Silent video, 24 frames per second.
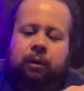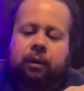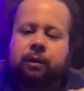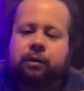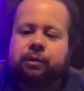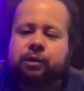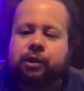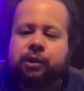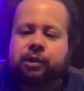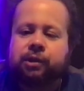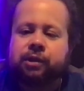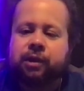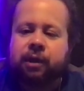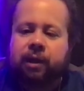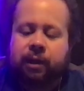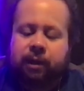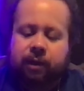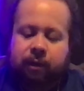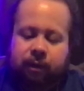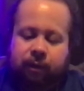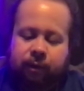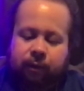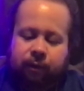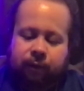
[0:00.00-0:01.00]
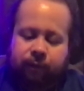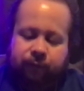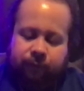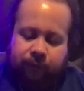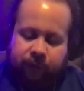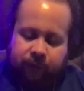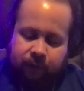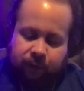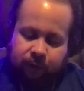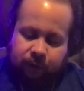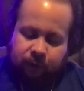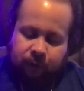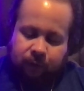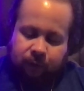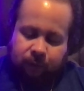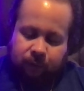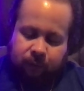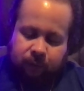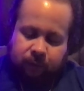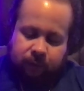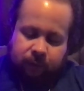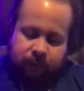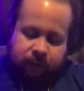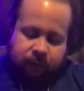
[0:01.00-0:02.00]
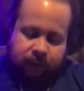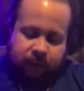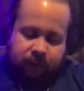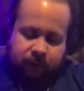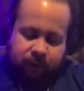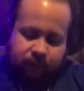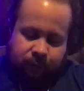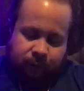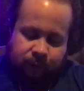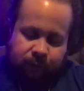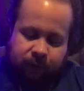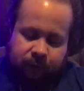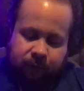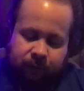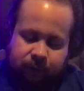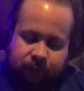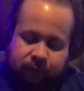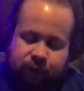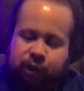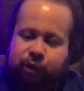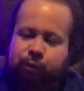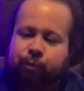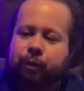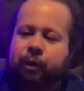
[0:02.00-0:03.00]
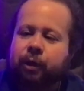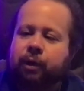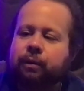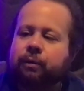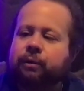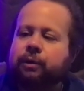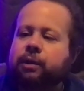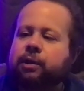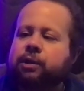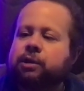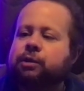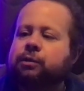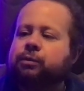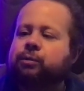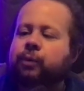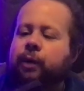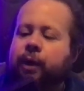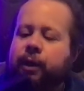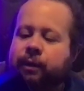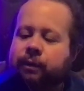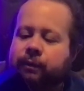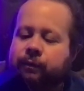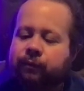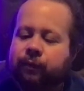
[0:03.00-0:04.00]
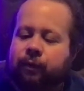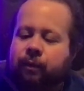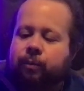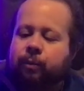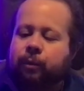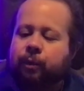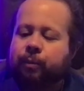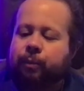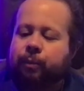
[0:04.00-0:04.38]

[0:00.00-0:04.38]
She said in her video that you can smell this right from the